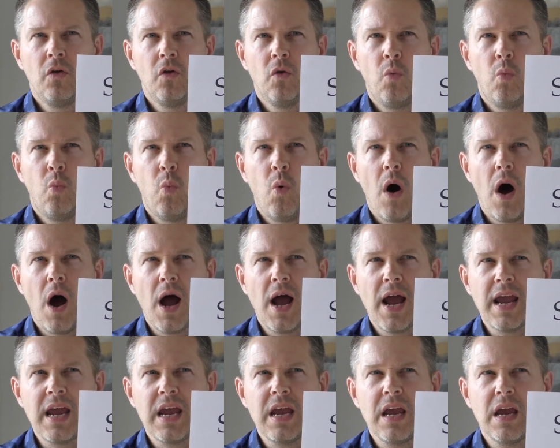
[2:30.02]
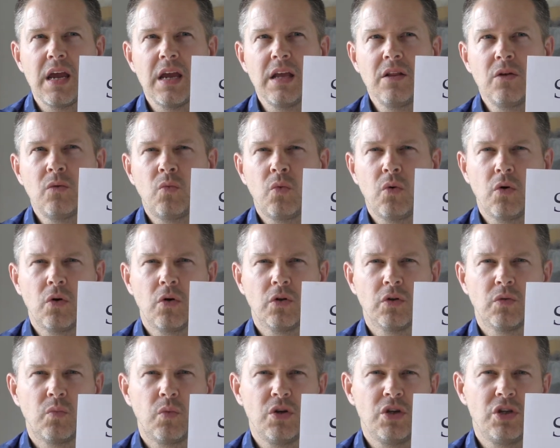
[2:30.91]
Why in the
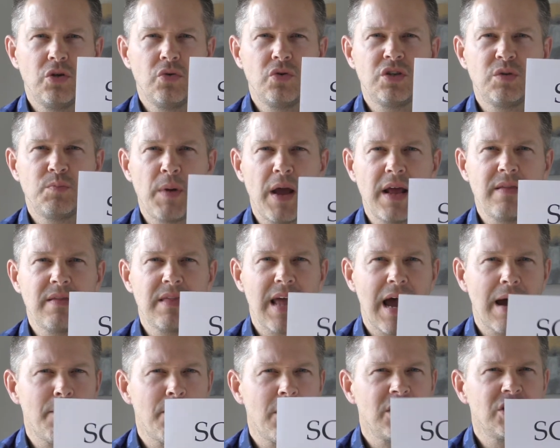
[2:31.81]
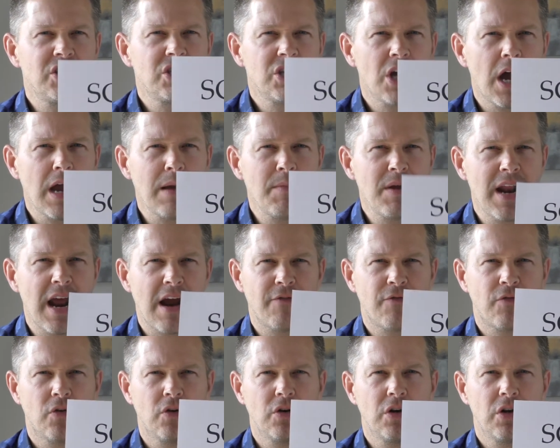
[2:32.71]
world would you spend that much time and
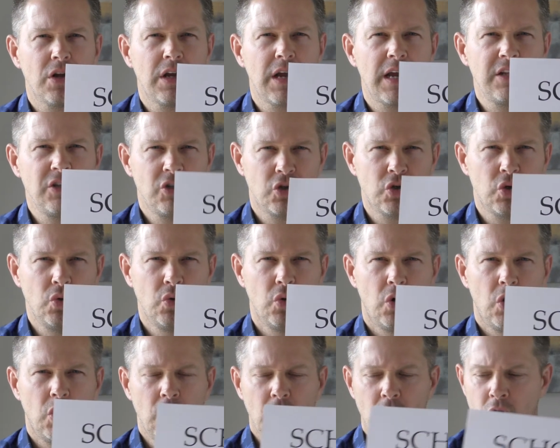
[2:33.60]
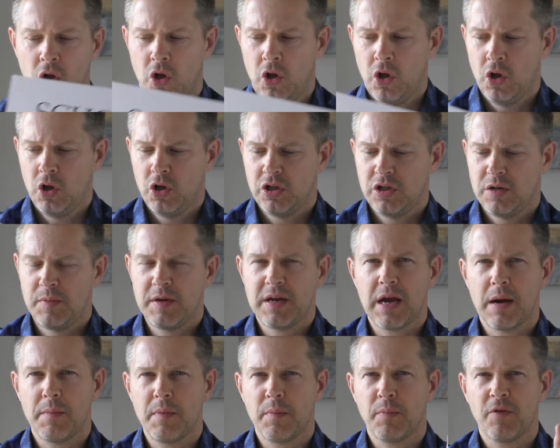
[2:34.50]
effort in school to
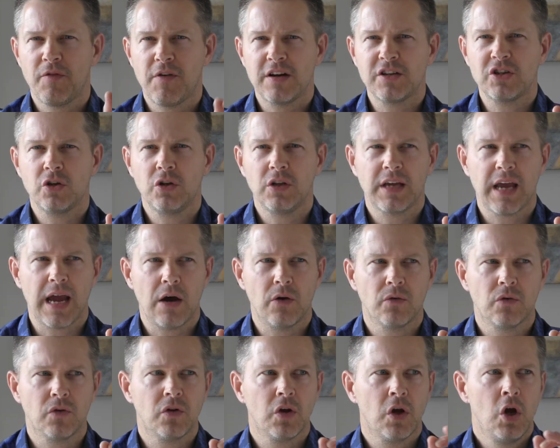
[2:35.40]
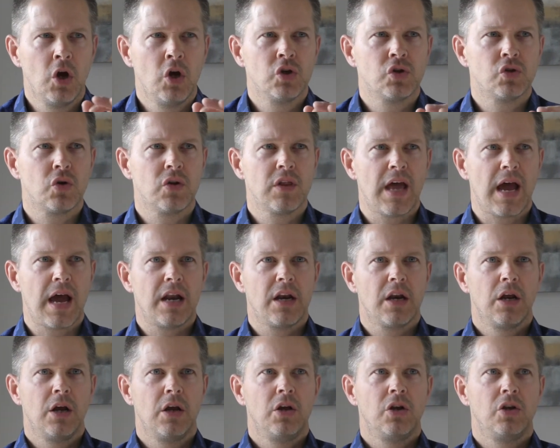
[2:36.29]
become a professional accountant so
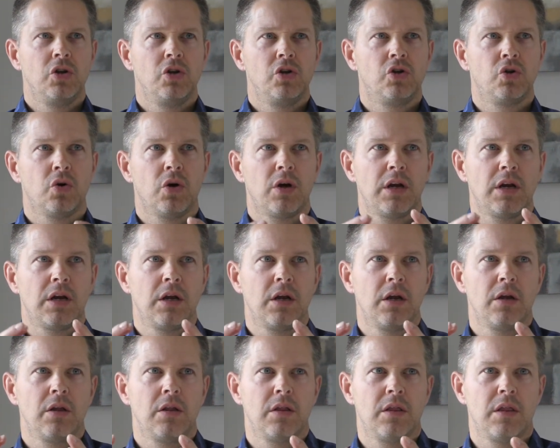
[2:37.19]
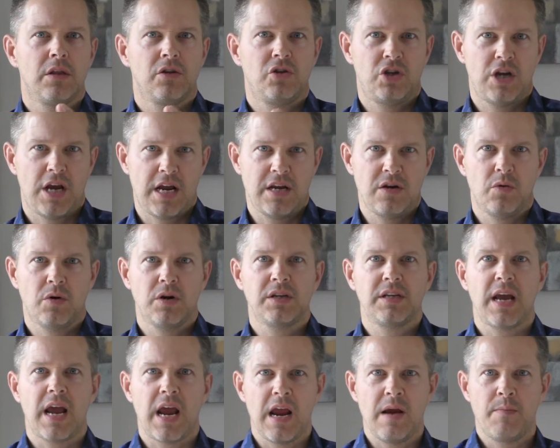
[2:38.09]
that during January
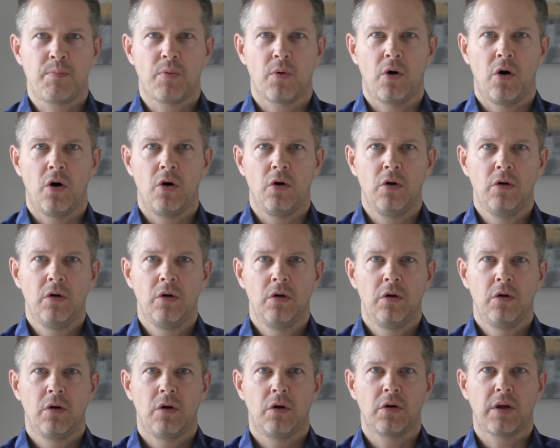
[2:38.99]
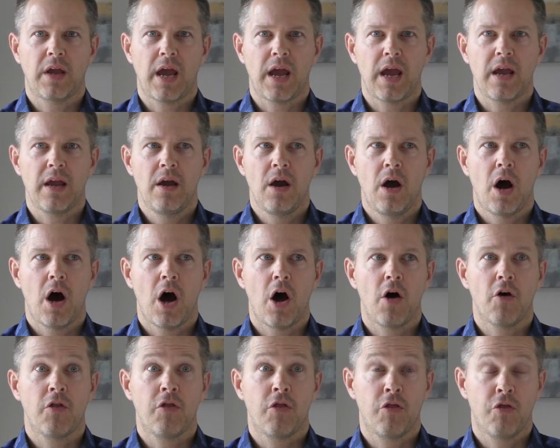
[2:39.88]
to April, okay,
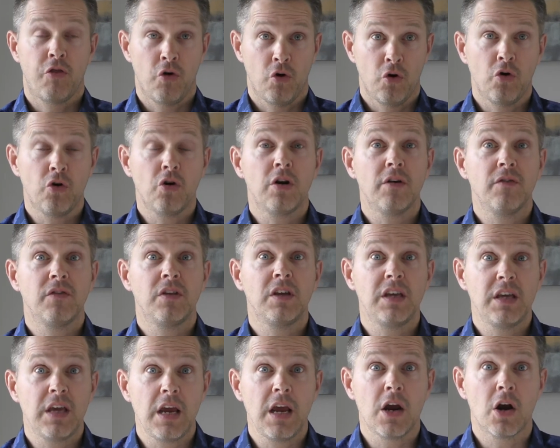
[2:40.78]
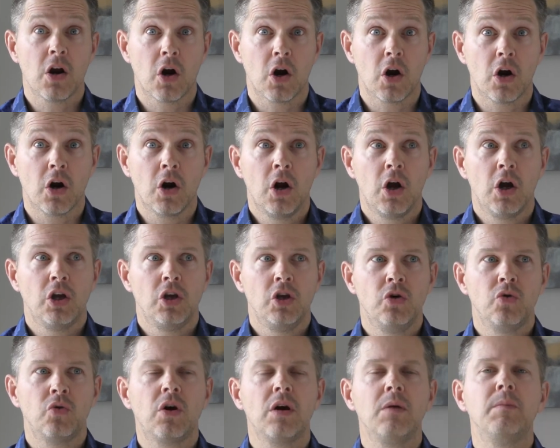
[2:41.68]
a third of the year,
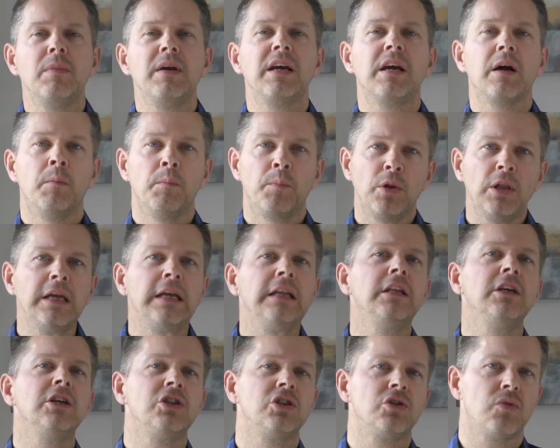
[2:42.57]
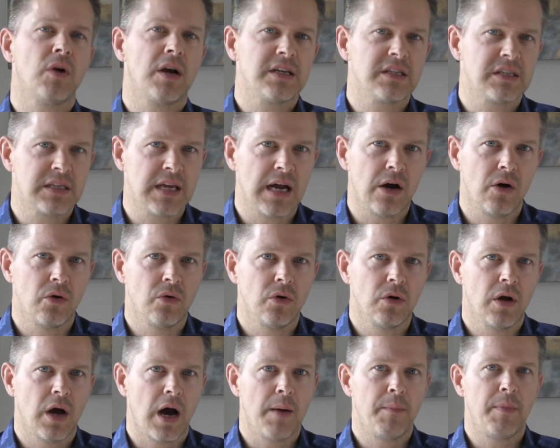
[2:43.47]
you can be completely stressed
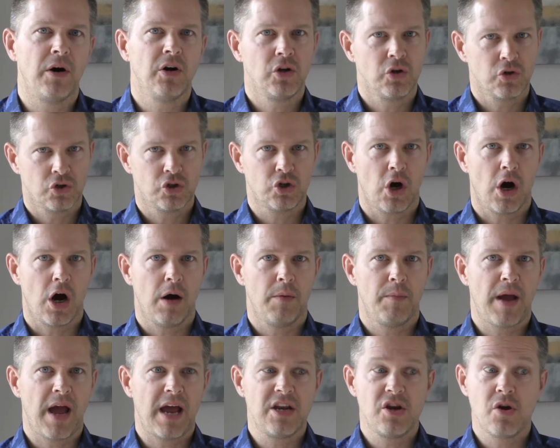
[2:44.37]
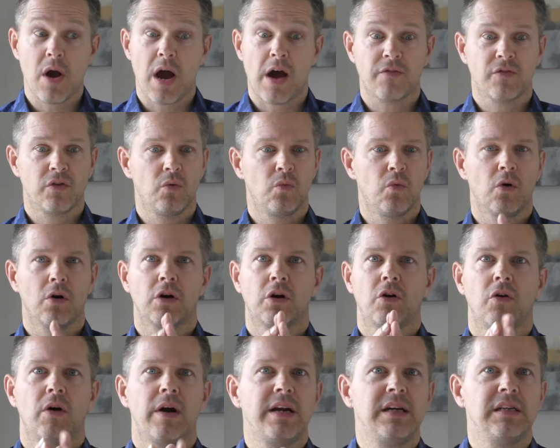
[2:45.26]
out about your job and you have to work
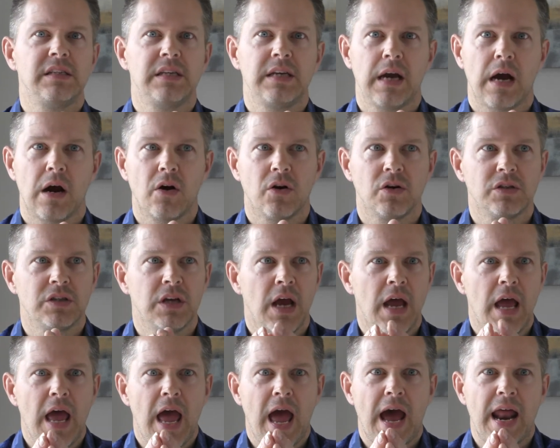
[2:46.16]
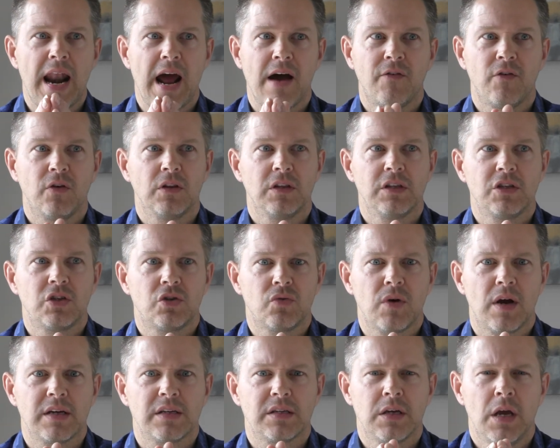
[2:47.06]
crazy hours and have all this
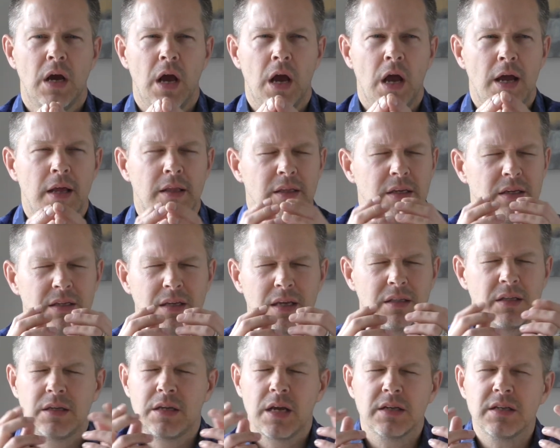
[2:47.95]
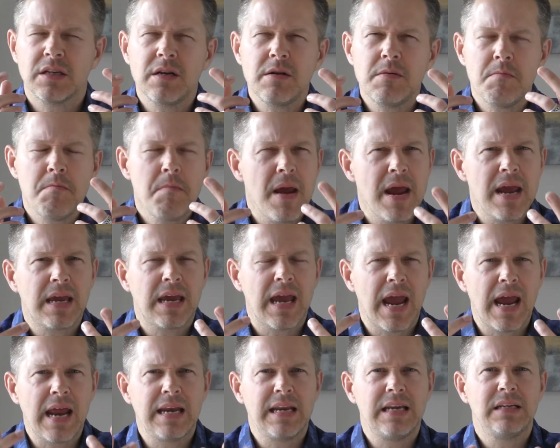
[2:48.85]
stress? That doesn't
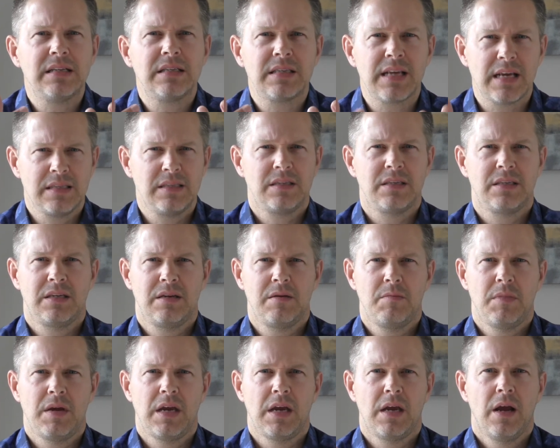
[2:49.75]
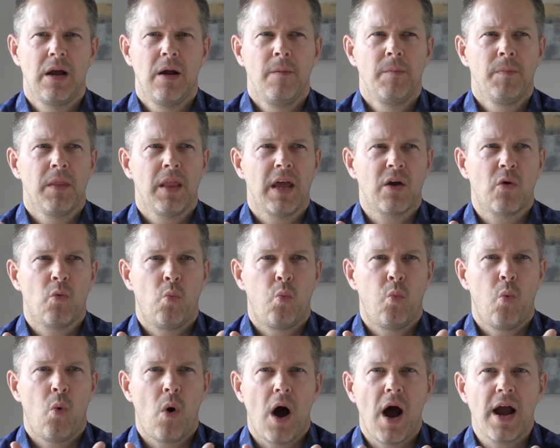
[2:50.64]
make any sense to me. Like,
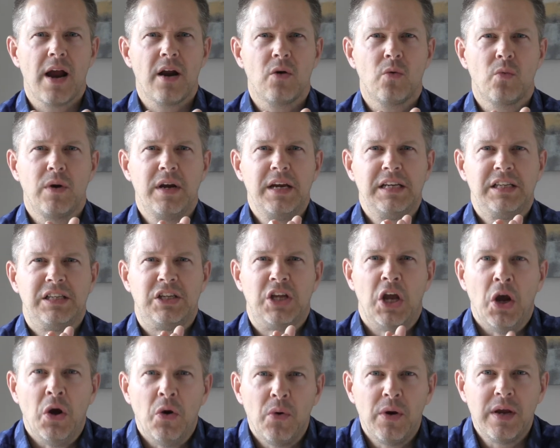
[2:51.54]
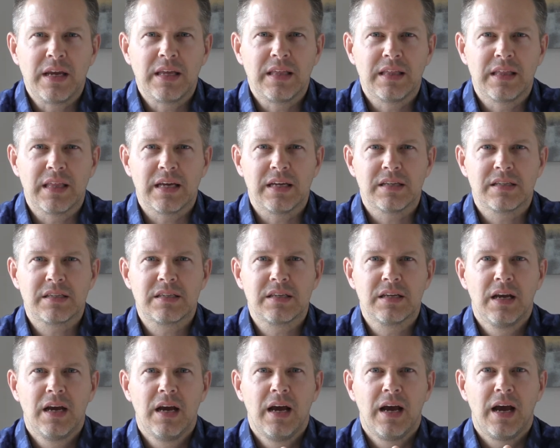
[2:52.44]
why are we doing
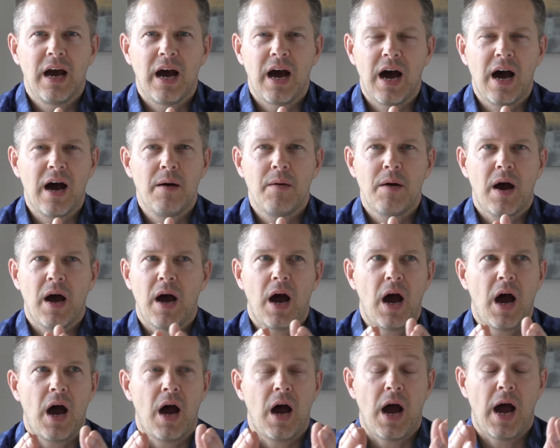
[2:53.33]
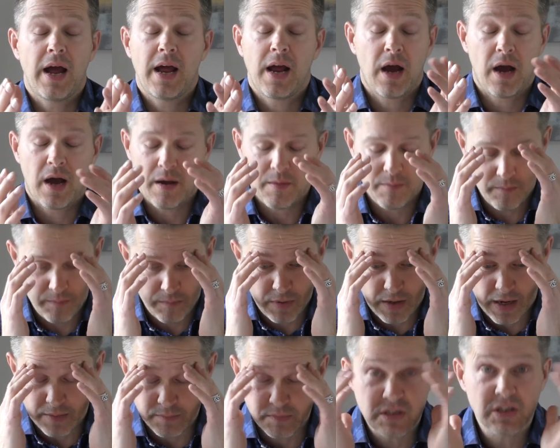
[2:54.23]
this?
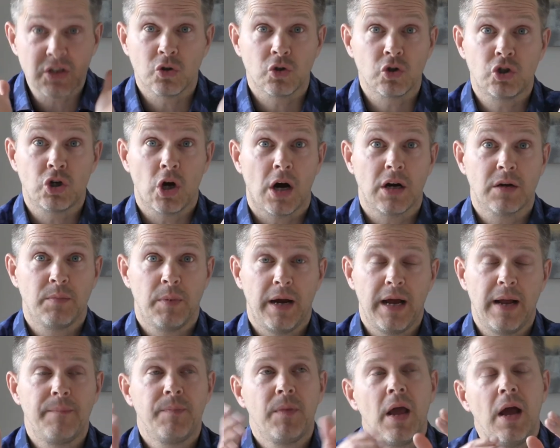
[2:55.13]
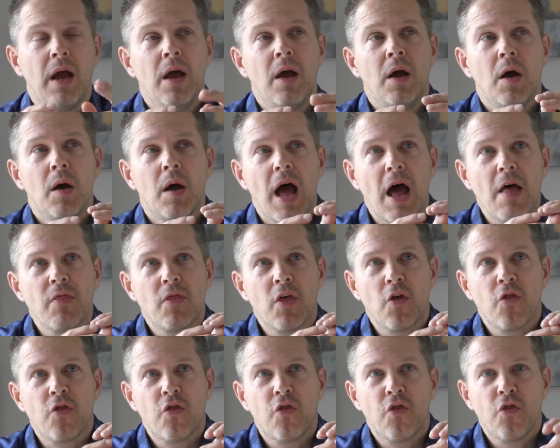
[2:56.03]
I'm still shocked by it.
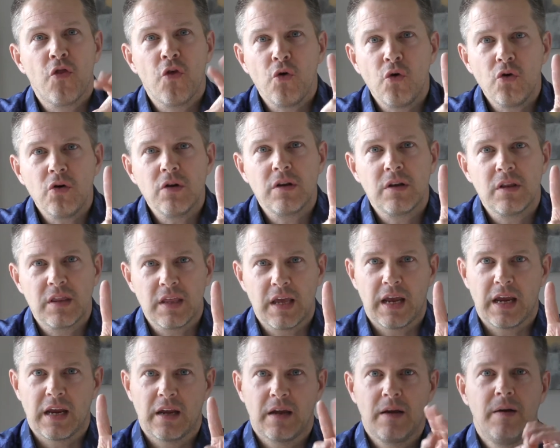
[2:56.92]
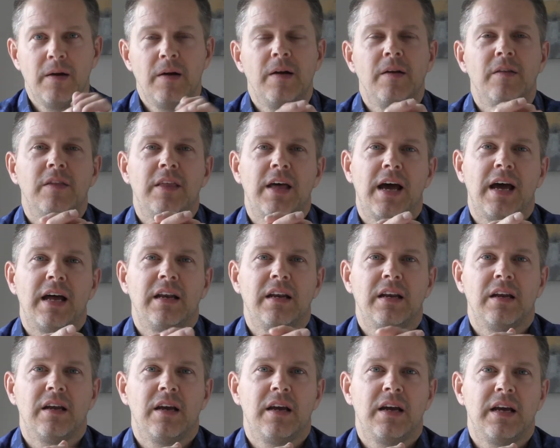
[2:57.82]
The third thing
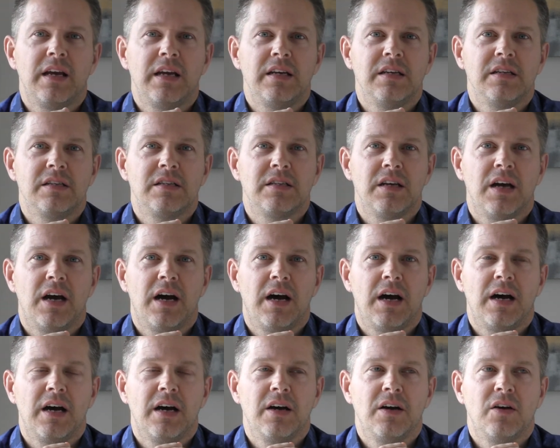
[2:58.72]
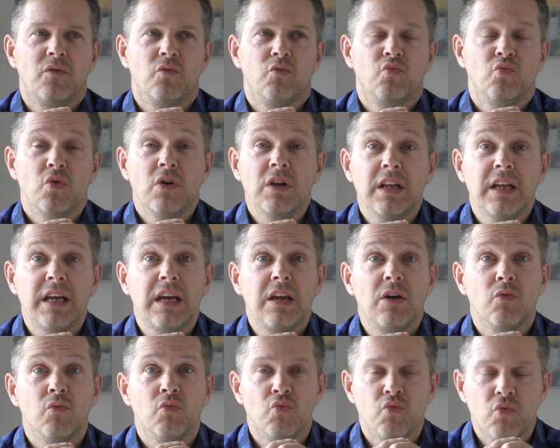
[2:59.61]
that is
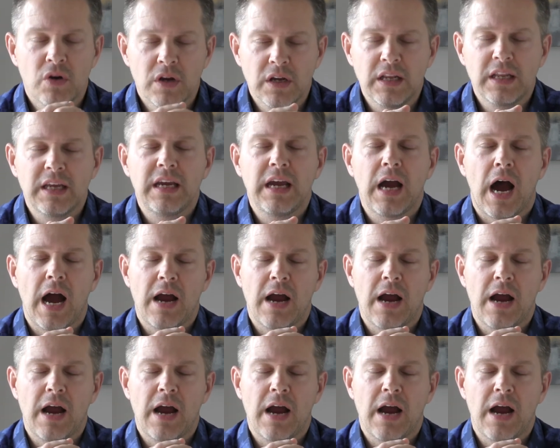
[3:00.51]
really